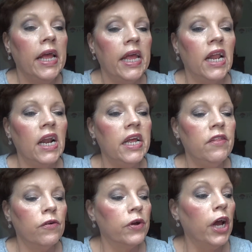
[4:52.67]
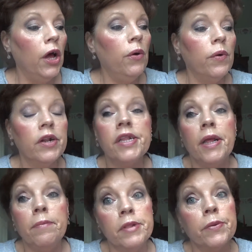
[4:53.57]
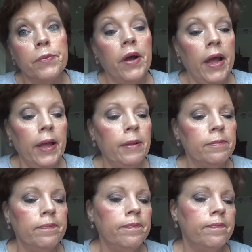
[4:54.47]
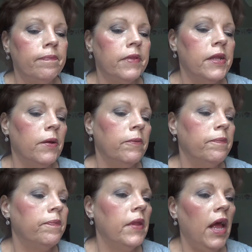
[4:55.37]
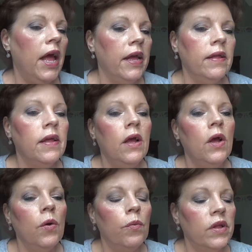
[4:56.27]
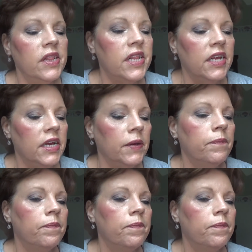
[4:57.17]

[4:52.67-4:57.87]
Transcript: It'll either go or something's gonna happen. So, hey, we'll see.